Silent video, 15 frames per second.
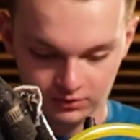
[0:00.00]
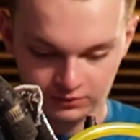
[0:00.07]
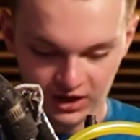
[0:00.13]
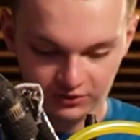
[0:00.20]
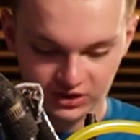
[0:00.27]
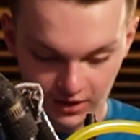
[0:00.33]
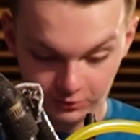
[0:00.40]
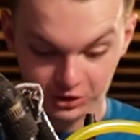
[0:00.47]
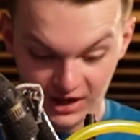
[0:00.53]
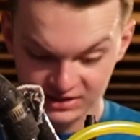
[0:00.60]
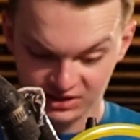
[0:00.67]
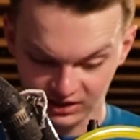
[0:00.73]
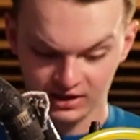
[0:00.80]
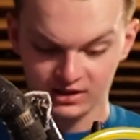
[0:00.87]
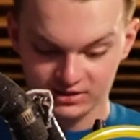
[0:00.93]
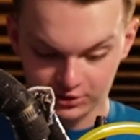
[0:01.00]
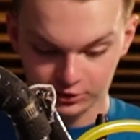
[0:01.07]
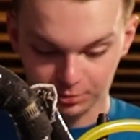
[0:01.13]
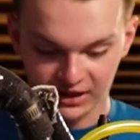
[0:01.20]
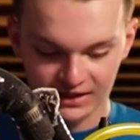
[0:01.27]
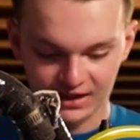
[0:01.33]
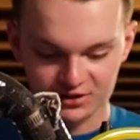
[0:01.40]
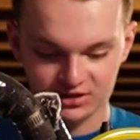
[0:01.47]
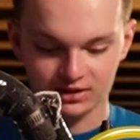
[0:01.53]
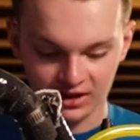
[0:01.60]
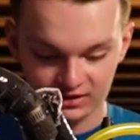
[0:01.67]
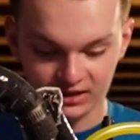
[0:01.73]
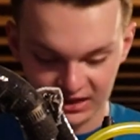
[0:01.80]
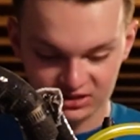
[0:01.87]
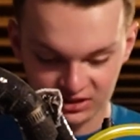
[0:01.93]
valve cover gasket, cylinder plane gasket,
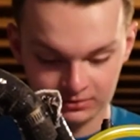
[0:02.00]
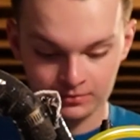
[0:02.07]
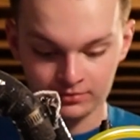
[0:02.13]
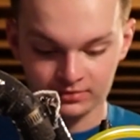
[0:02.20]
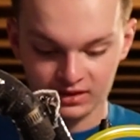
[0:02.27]
head gasket,